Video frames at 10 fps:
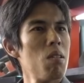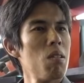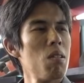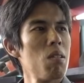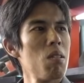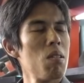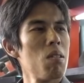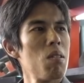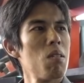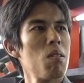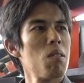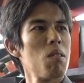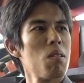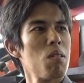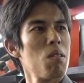
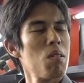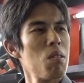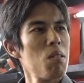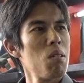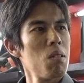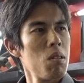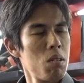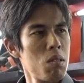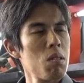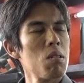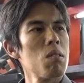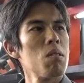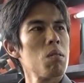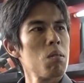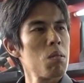
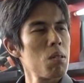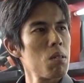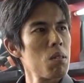The person shown says nothing.